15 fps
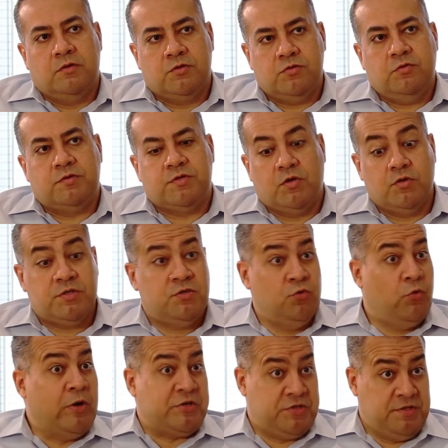Sure. So it's 2
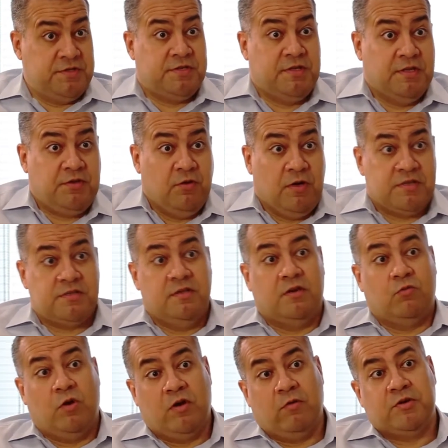questions that you asked there.
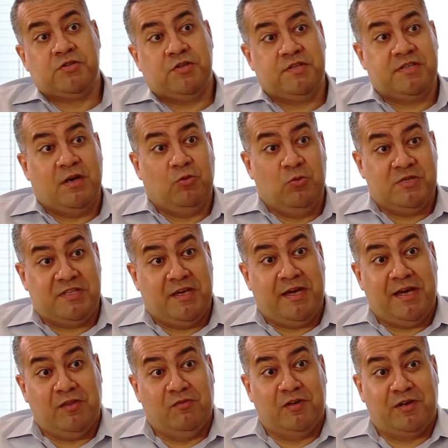One question is how do we stay
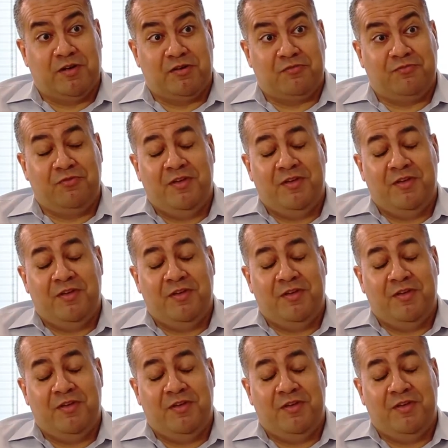ahead of the curve